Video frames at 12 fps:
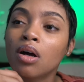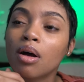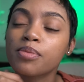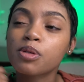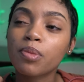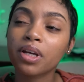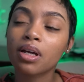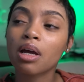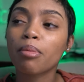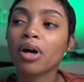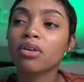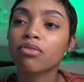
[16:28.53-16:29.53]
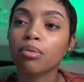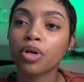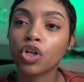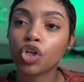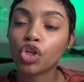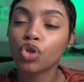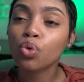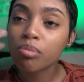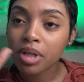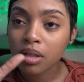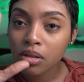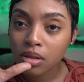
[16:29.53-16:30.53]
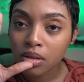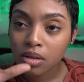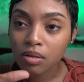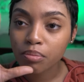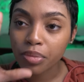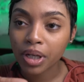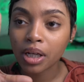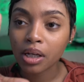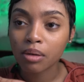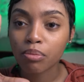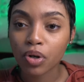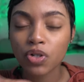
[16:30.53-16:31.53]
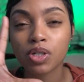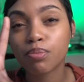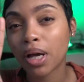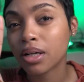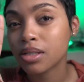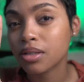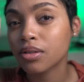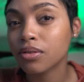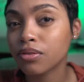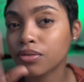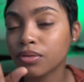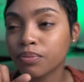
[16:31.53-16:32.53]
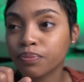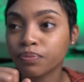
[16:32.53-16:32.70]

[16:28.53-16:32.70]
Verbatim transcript: I'm speaking about it from a human being perspective.